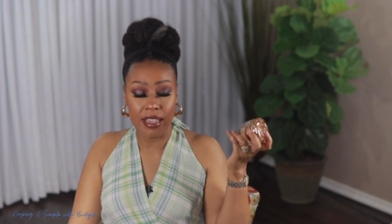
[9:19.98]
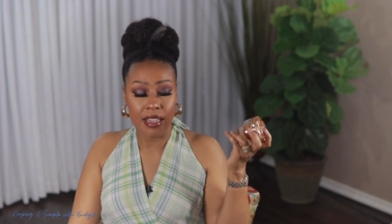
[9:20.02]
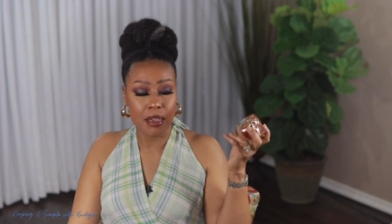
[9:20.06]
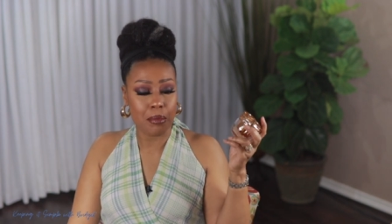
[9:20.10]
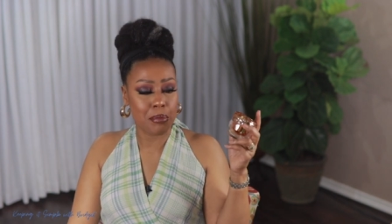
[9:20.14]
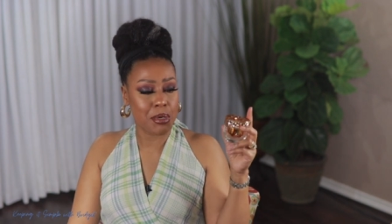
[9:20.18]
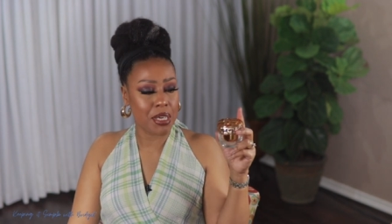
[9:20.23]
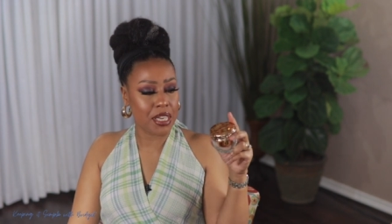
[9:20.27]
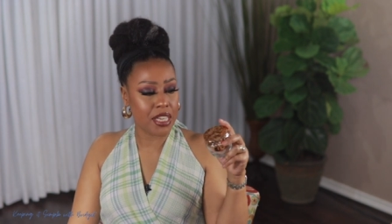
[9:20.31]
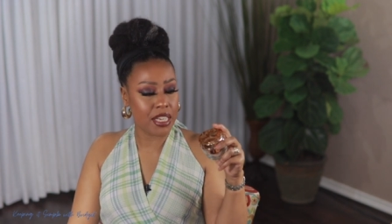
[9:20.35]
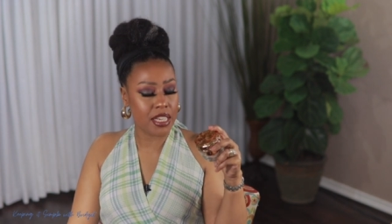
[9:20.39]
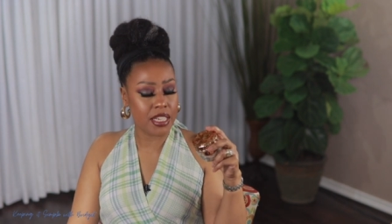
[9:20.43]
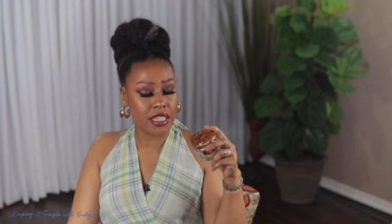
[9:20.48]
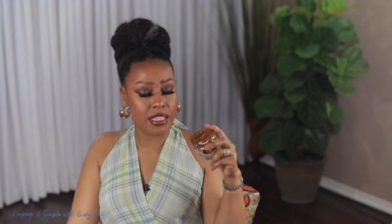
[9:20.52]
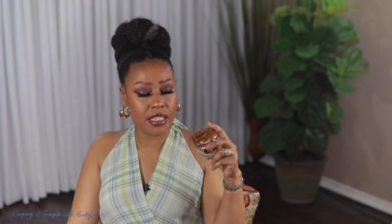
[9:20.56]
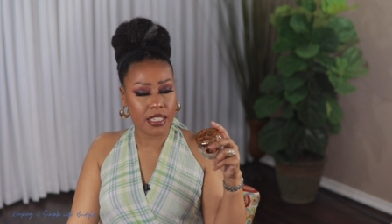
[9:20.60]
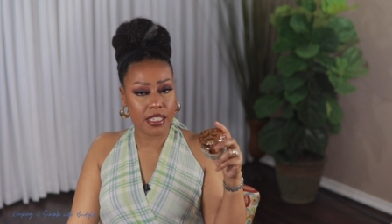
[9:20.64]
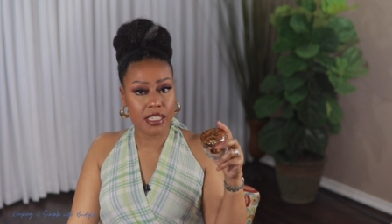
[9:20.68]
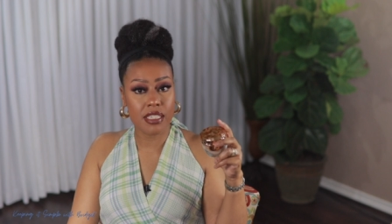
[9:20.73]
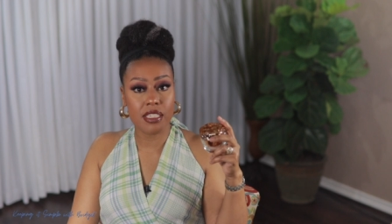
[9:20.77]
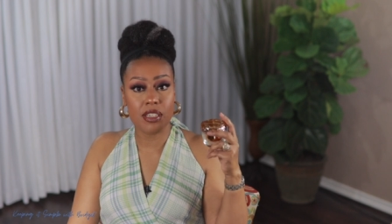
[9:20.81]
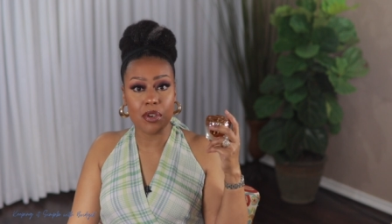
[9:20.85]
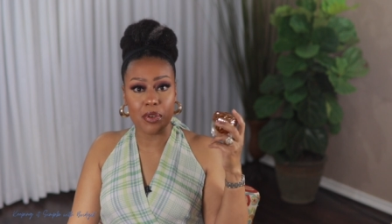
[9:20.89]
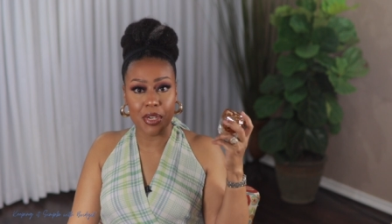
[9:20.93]
because
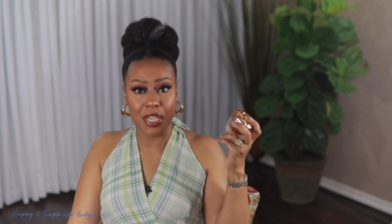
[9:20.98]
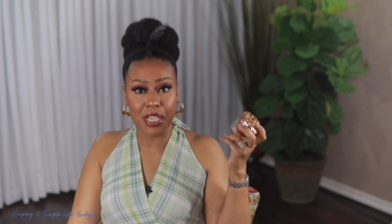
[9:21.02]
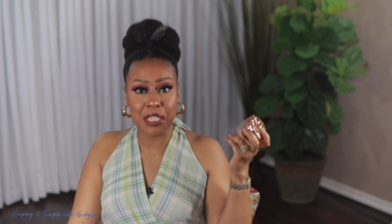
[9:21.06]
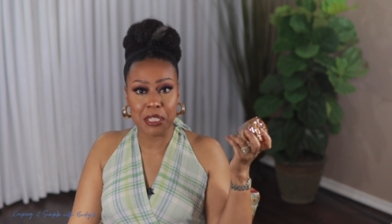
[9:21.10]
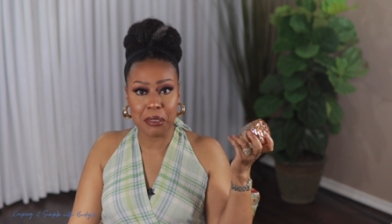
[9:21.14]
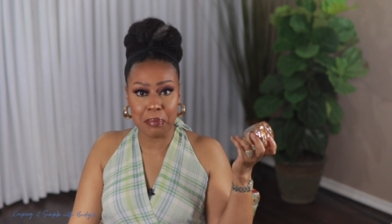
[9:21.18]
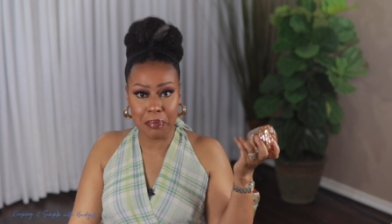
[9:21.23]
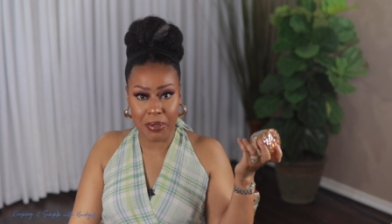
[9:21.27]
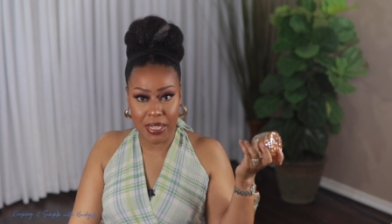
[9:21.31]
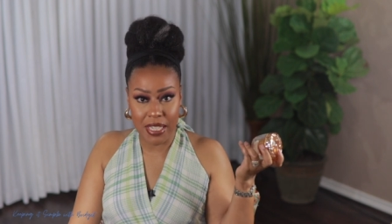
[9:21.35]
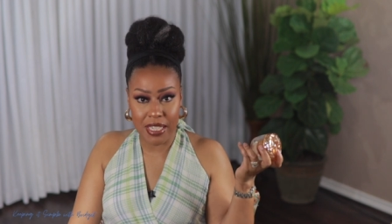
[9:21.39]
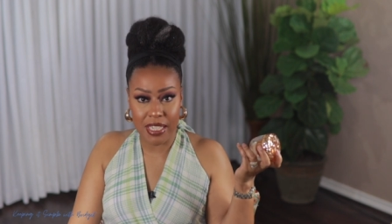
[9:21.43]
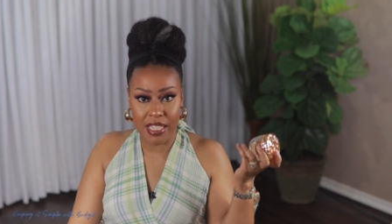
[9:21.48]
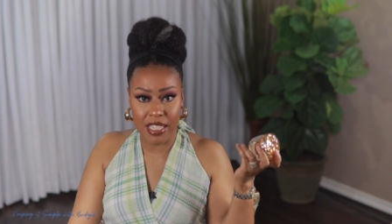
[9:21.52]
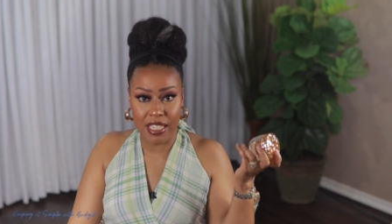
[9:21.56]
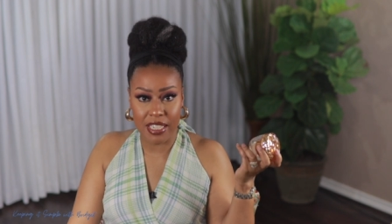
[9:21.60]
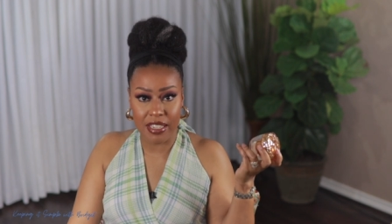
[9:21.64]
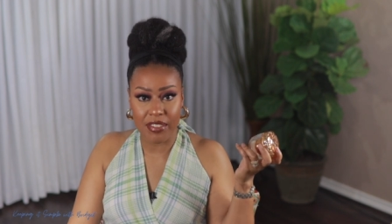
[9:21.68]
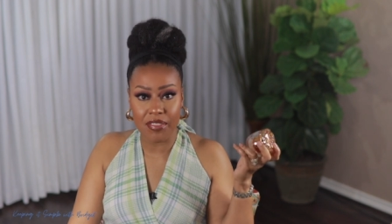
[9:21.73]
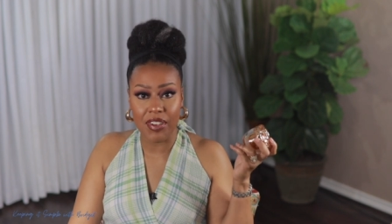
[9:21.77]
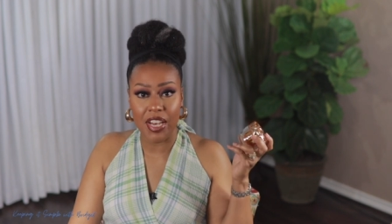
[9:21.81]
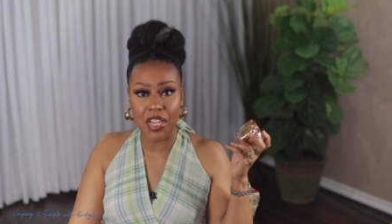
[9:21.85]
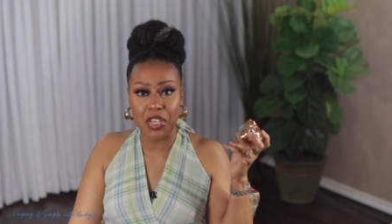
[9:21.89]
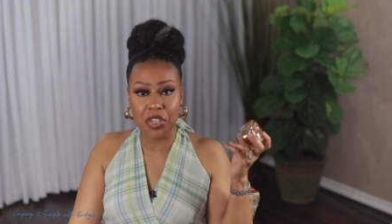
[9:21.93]
it's so
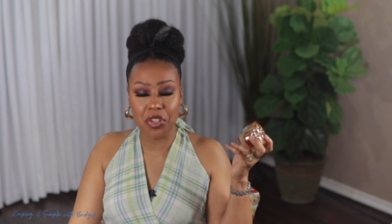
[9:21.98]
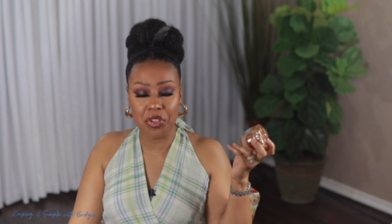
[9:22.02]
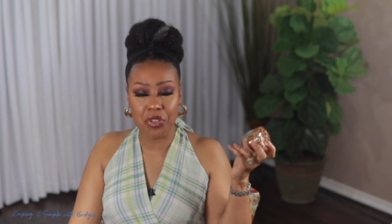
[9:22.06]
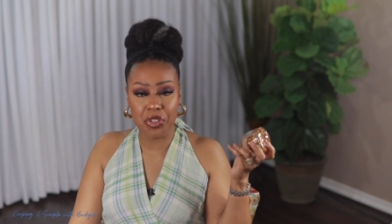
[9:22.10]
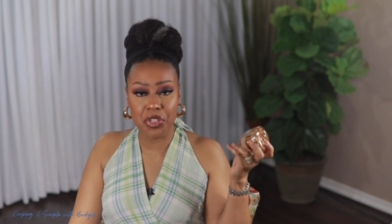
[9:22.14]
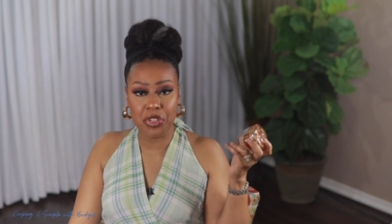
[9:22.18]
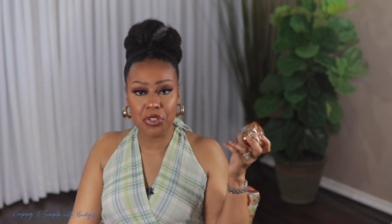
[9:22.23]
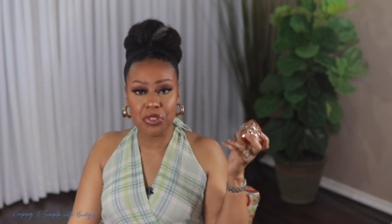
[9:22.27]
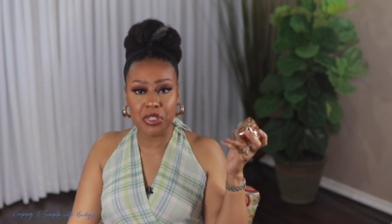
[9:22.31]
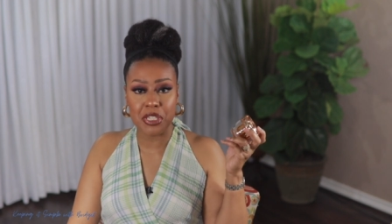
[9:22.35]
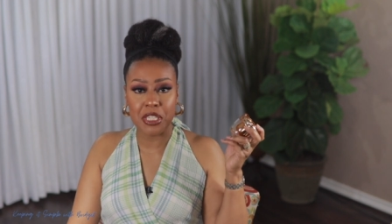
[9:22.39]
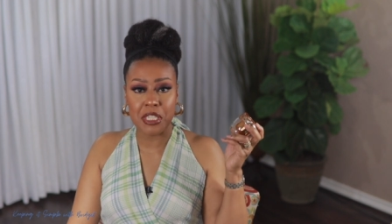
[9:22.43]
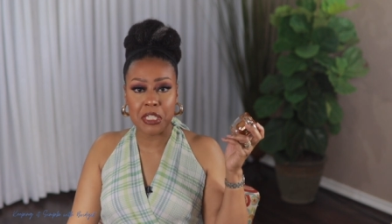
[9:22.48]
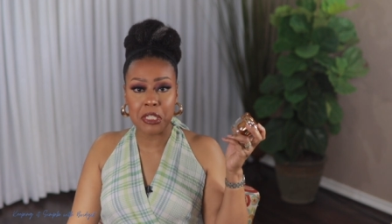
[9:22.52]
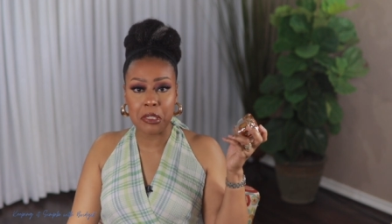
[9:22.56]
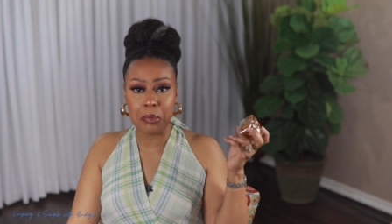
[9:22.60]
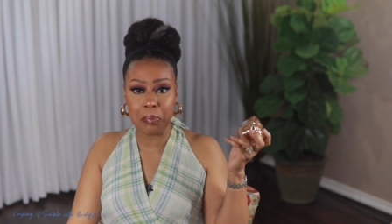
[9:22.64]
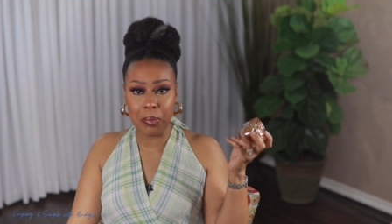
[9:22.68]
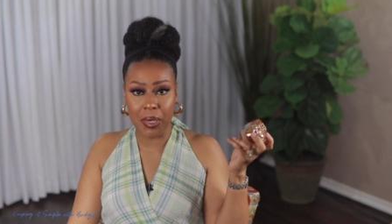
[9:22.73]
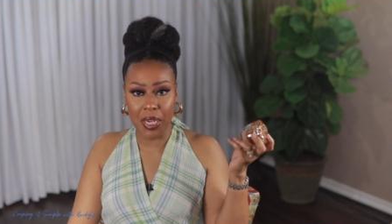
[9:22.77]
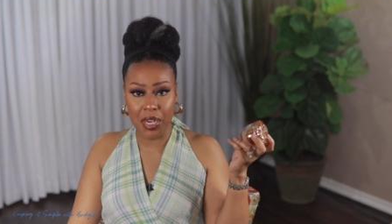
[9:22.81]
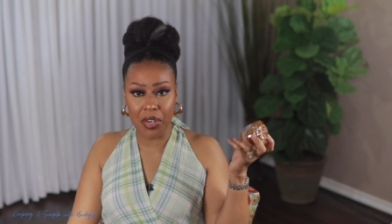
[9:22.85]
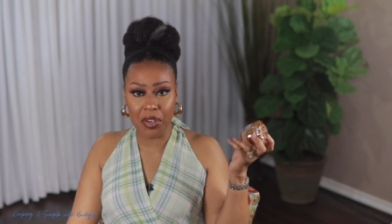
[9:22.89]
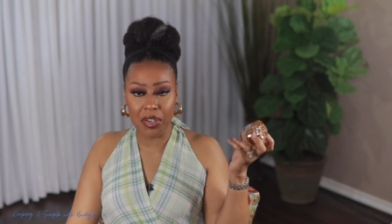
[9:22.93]
expensive, I do use it
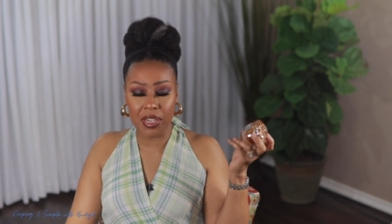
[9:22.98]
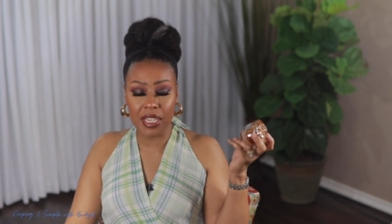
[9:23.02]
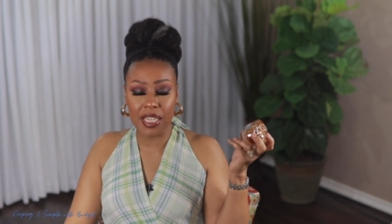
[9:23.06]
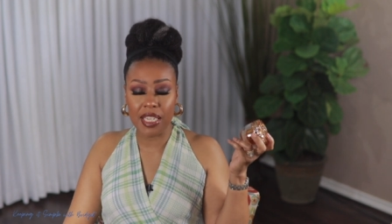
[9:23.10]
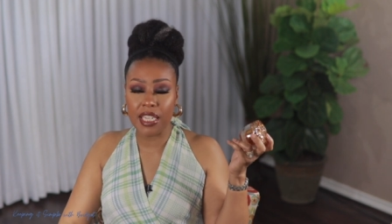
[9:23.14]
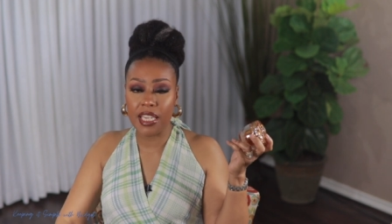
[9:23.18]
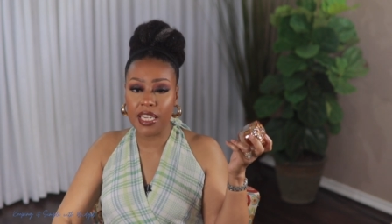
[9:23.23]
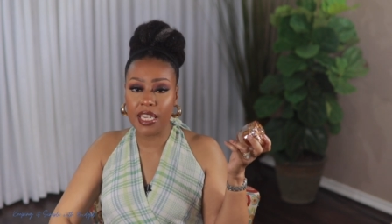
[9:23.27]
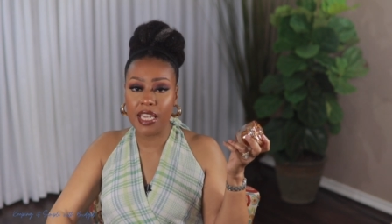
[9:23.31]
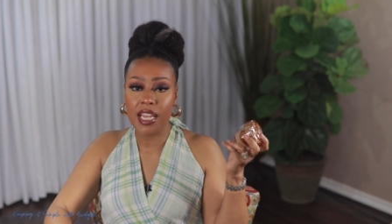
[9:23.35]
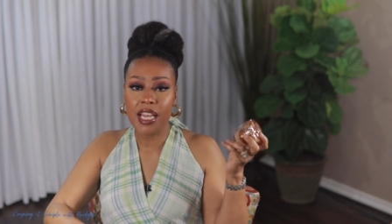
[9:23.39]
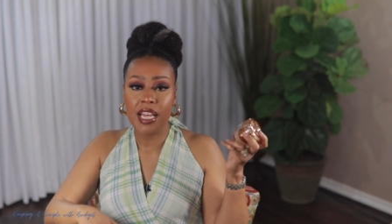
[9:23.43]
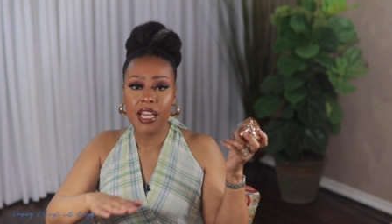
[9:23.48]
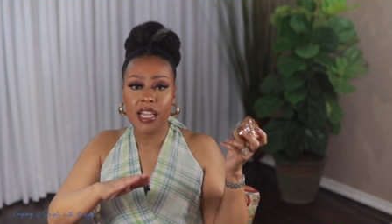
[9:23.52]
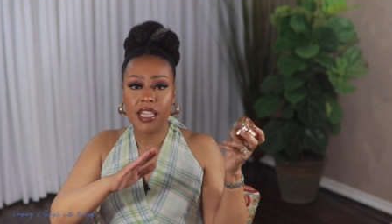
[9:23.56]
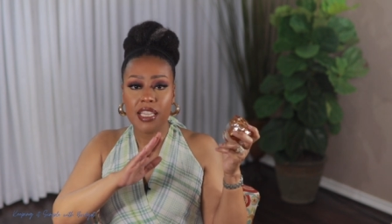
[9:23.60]
sparingly.